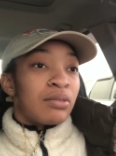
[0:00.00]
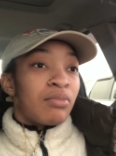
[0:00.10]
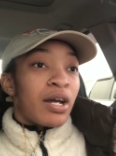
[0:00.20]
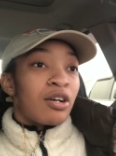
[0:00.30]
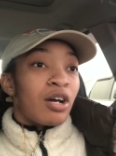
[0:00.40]

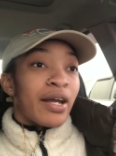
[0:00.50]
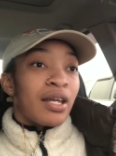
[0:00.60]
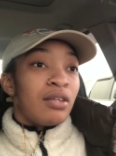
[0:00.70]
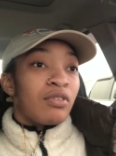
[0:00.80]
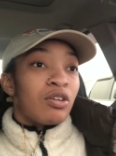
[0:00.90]
I, I
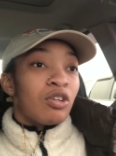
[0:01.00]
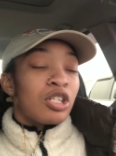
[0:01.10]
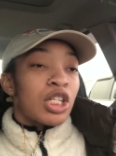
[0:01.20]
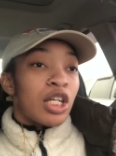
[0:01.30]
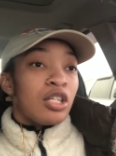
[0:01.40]
can't even call the
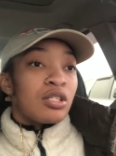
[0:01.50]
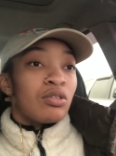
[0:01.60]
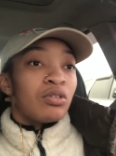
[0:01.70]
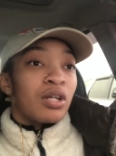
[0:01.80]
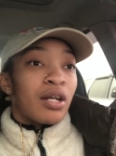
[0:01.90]
Chinese and
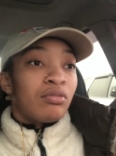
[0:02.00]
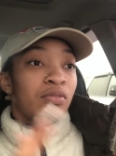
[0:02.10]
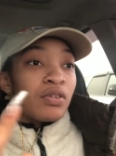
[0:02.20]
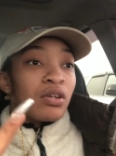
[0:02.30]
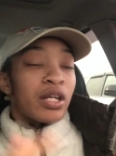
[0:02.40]
order. I don't
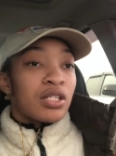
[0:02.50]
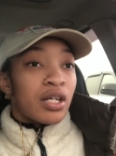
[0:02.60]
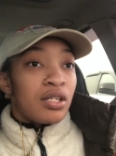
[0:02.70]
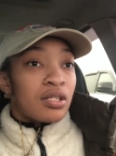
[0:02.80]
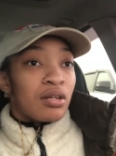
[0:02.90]
even know that
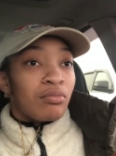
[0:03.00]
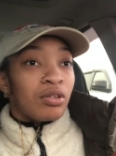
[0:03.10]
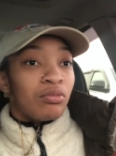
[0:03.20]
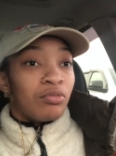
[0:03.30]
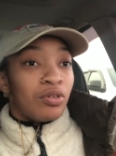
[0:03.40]
Chinese number
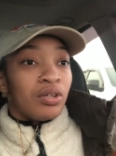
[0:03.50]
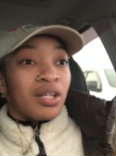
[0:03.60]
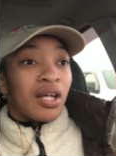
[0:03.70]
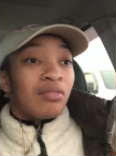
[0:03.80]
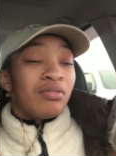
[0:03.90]
no more.
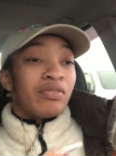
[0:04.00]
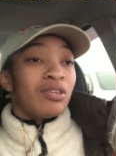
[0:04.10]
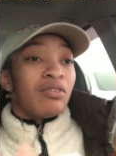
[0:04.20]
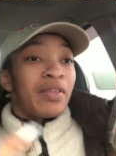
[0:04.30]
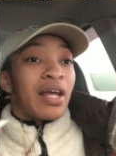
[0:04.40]
And I don't even
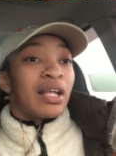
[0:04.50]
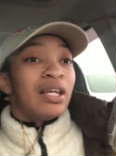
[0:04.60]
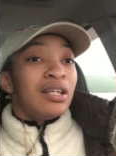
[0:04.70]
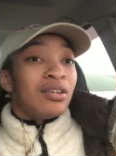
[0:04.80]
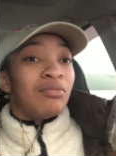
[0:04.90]
know if they
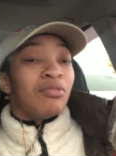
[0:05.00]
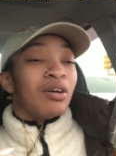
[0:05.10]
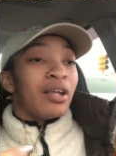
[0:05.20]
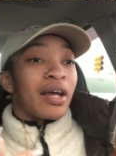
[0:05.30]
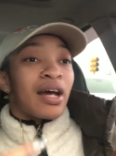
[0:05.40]
clean anymore.
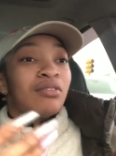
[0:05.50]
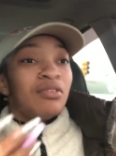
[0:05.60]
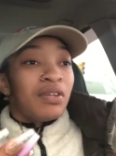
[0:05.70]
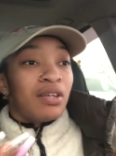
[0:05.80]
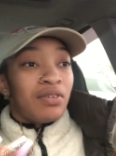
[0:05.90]
Like, I don't
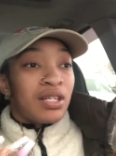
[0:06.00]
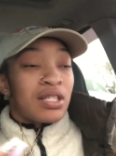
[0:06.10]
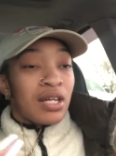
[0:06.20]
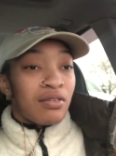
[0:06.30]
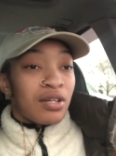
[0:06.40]
even live in this
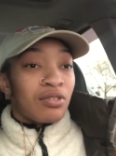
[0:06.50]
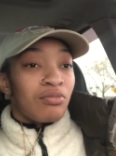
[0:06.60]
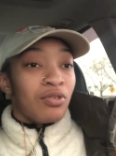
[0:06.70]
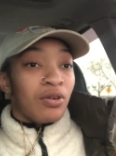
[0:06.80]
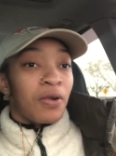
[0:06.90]
area no
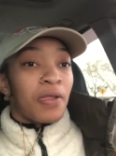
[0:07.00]
more.